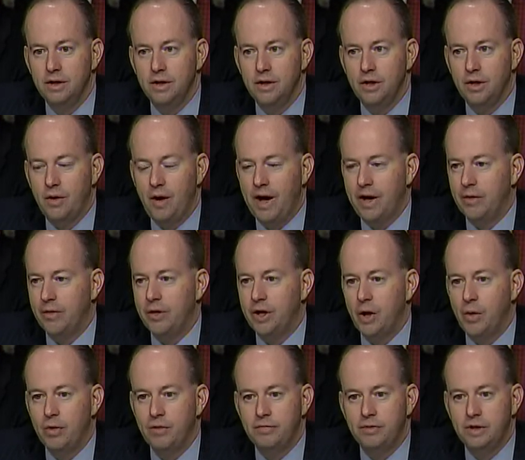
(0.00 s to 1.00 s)
I don't
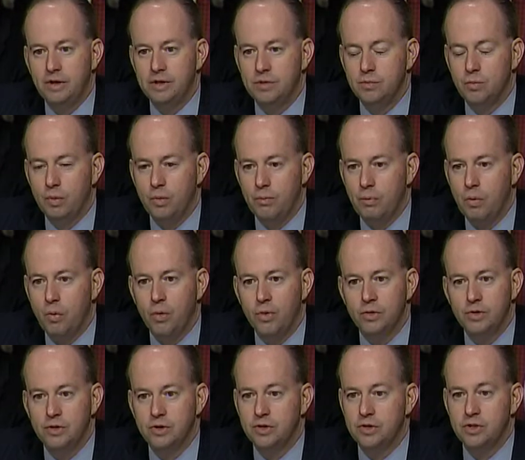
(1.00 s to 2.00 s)
know if these
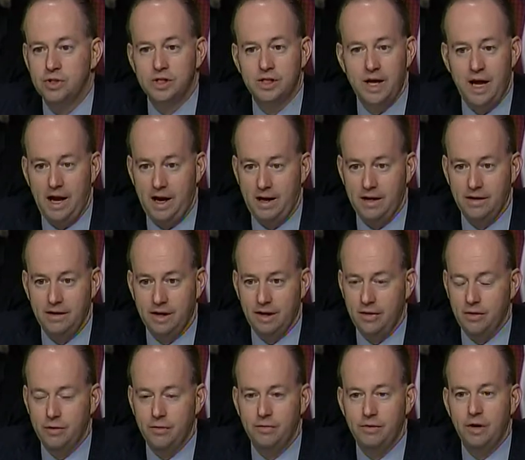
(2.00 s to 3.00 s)
reports are scanned. I
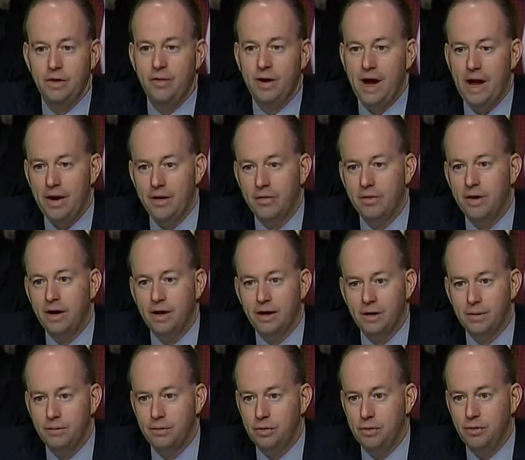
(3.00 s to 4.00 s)
don't know if they're entered on a
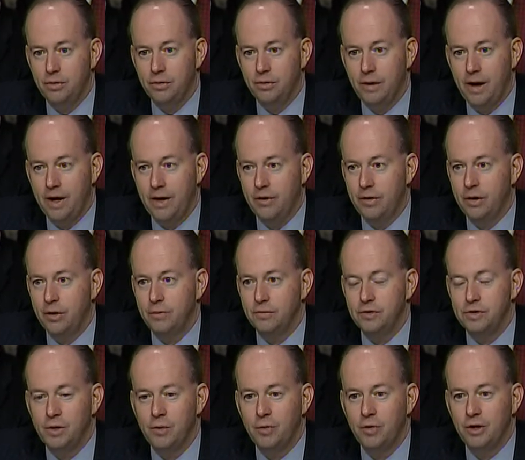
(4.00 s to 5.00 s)
computer. I don't know if
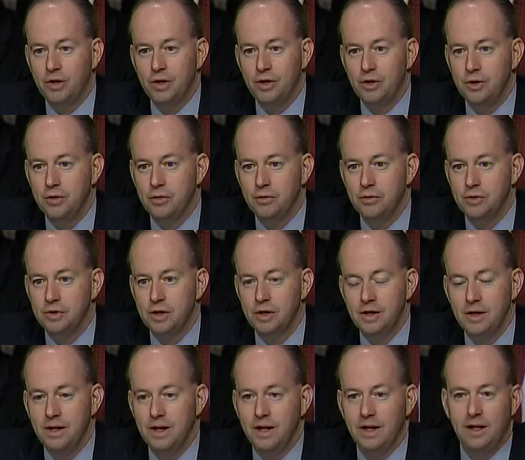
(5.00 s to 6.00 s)
someone can use
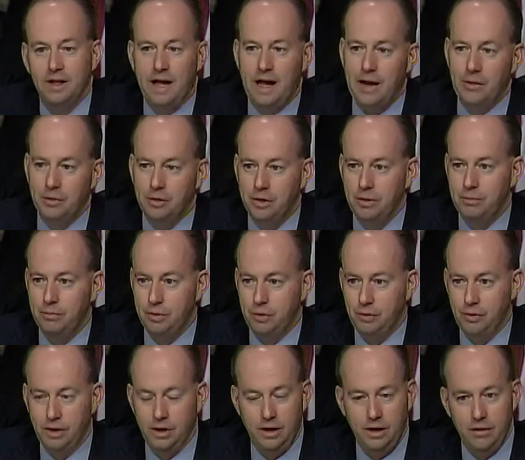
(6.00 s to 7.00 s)
cloud
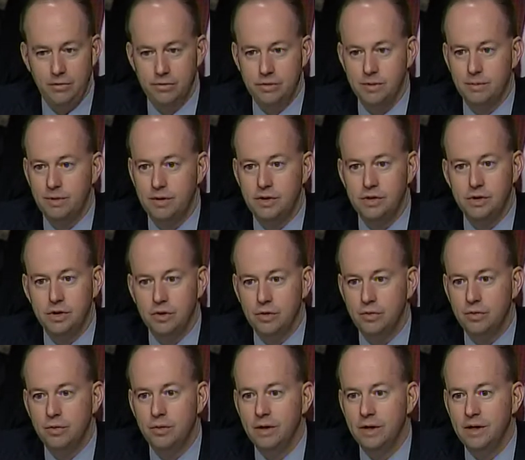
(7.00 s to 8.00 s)
computing and some of these
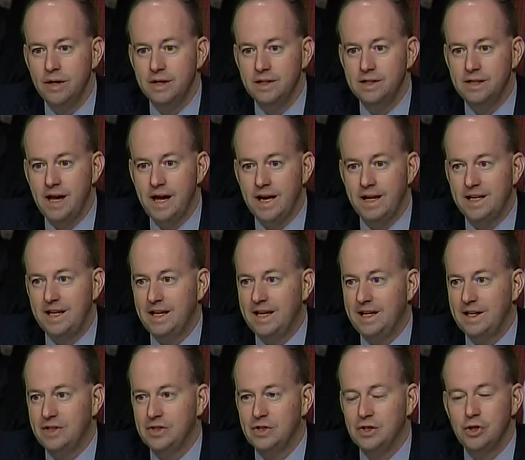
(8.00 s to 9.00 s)
new
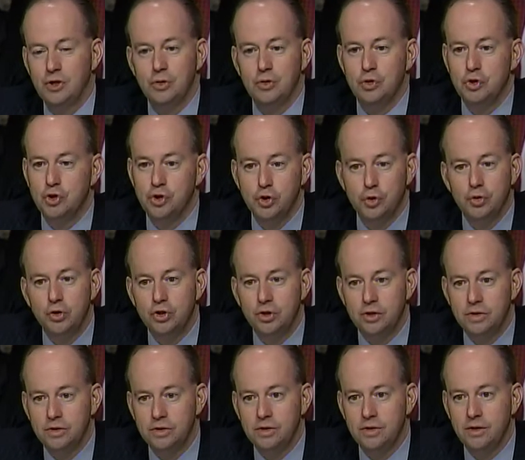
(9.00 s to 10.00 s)
techniques to do
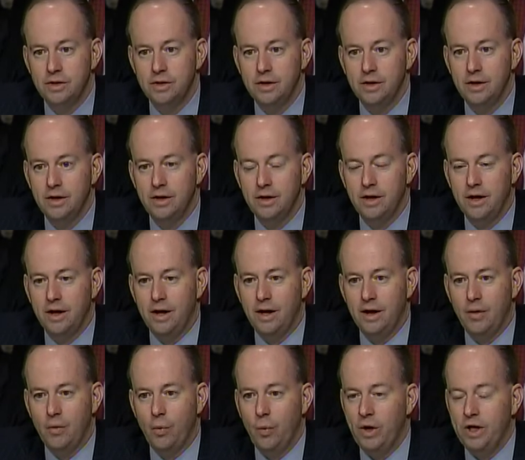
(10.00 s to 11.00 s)
searches.
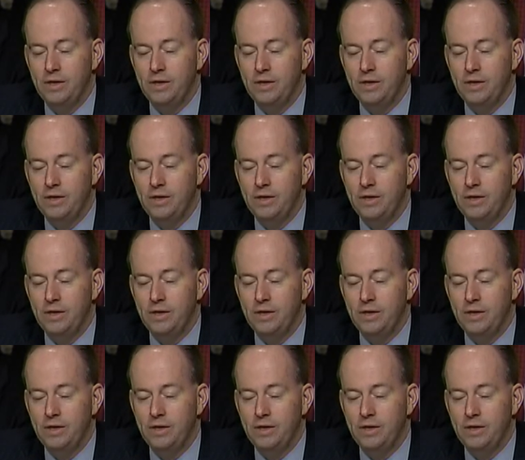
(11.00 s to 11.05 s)
We